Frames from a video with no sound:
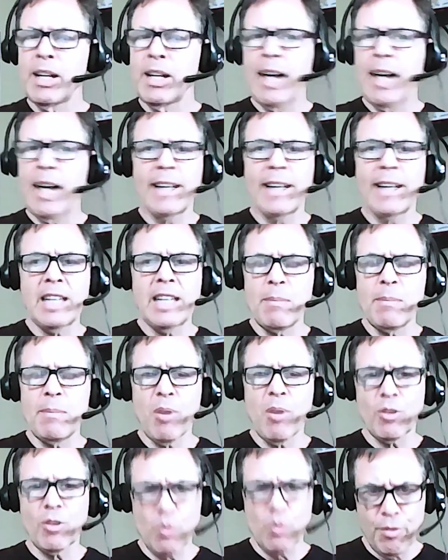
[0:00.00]
and keep on
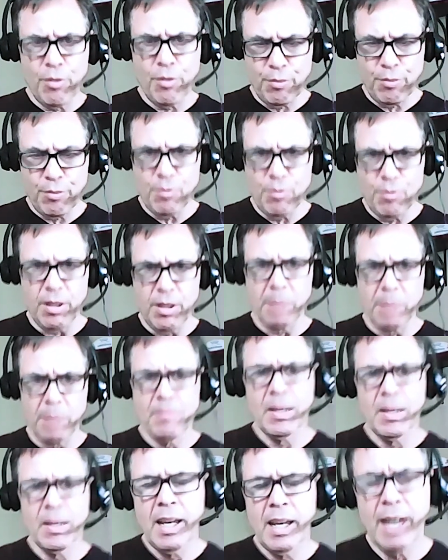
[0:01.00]
going through them.
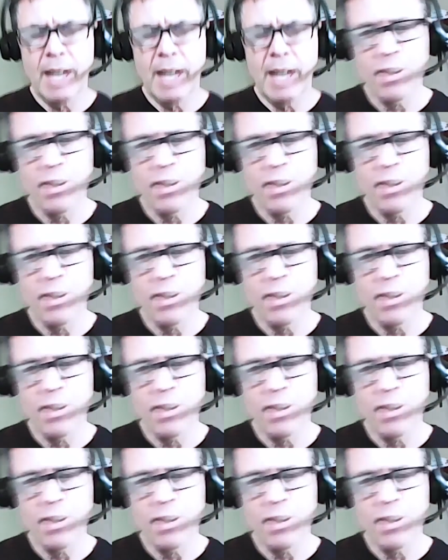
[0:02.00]
And just